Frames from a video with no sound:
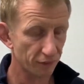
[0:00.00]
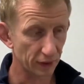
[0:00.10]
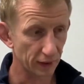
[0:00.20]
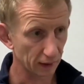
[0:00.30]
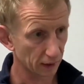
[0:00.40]

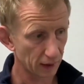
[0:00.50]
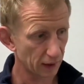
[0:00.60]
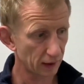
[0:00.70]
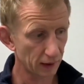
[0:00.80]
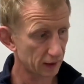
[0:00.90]
Definitely, yeah. Like,
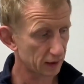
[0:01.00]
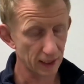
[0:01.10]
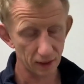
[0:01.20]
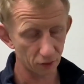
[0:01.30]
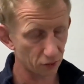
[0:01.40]

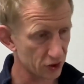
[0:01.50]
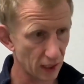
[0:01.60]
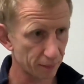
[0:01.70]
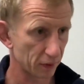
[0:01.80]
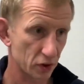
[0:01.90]
it's again another
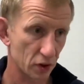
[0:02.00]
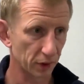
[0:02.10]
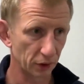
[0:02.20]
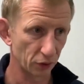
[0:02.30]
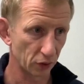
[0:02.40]
step in
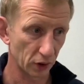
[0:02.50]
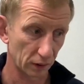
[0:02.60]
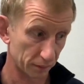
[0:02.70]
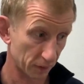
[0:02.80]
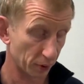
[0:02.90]
some of the
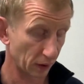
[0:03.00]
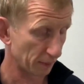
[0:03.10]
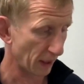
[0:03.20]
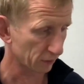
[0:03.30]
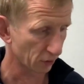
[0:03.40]
younger,
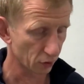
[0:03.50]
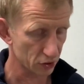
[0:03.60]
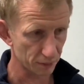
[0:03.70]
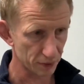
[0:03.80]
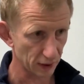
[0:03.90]
the back
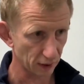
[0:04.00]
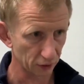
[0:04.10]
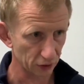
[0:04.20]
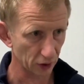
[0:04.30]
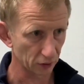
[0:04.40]
rowers in
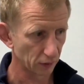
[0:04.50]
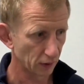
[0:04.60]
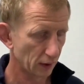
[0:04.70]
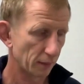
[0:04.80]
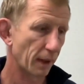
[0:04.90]
particular. So
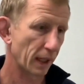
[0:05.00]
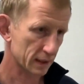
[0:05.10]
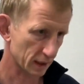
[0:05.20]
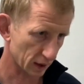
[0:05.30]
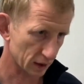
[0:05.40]

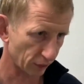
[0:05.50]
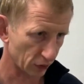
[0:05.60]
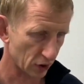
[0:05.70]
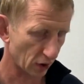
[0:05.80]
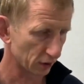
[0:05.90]
Max to get his
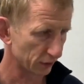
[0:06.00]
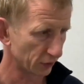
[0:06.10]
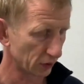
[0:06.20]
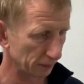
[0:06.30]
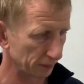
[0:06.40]
first start
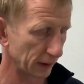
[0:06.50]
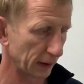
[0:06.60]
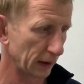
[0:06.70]
in Europe,